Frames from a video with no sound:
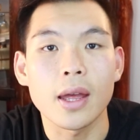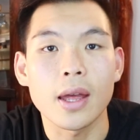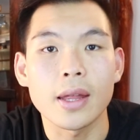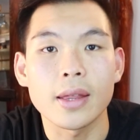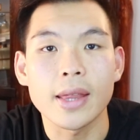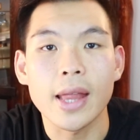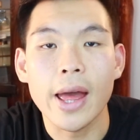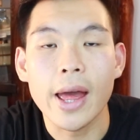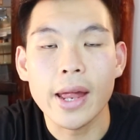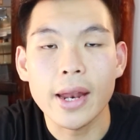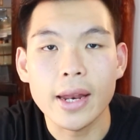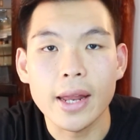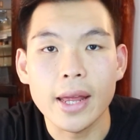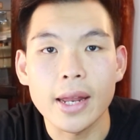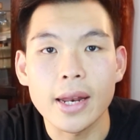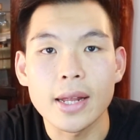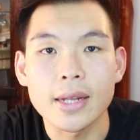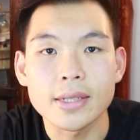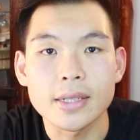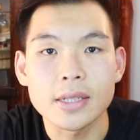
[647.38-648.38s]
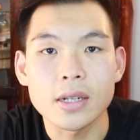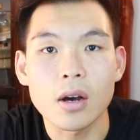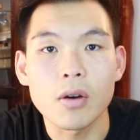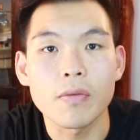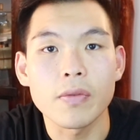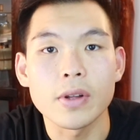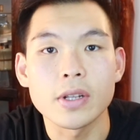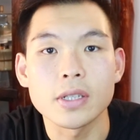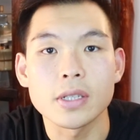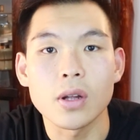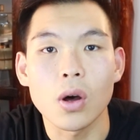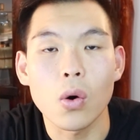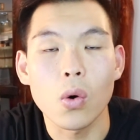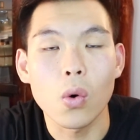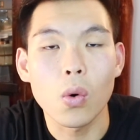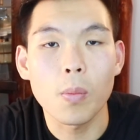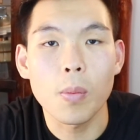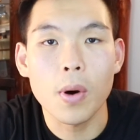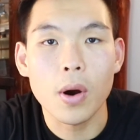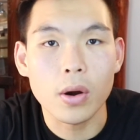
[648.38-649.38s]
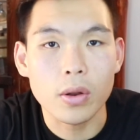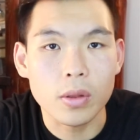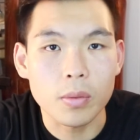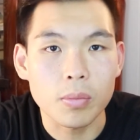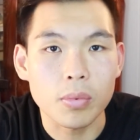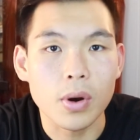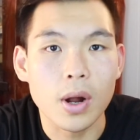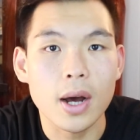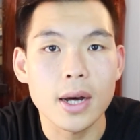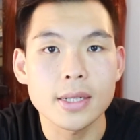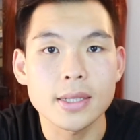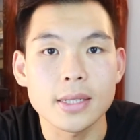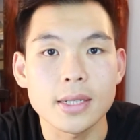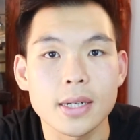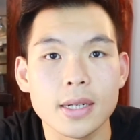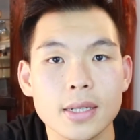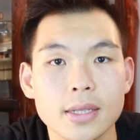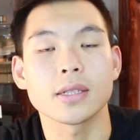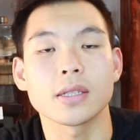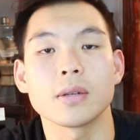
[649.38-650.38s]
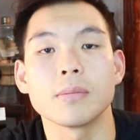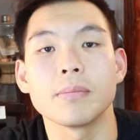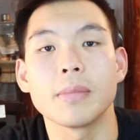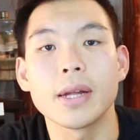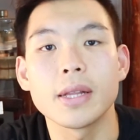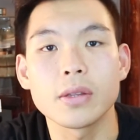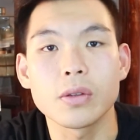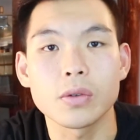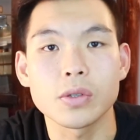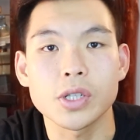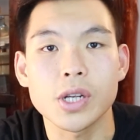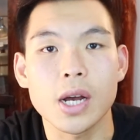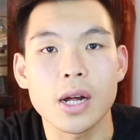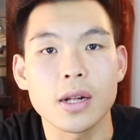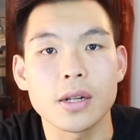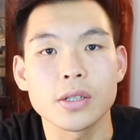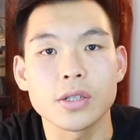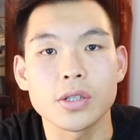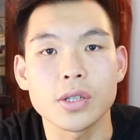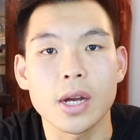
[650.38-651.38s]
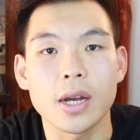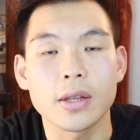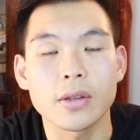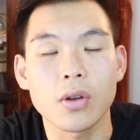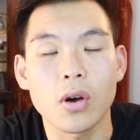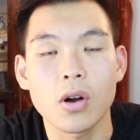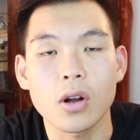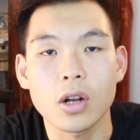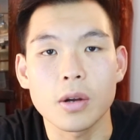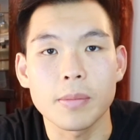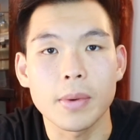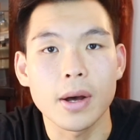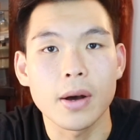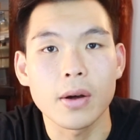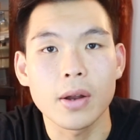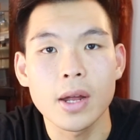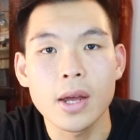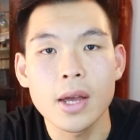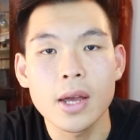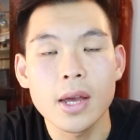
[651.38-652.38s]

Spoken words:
And that in itself is the whole part of the process. That's the mental challenge I talk about.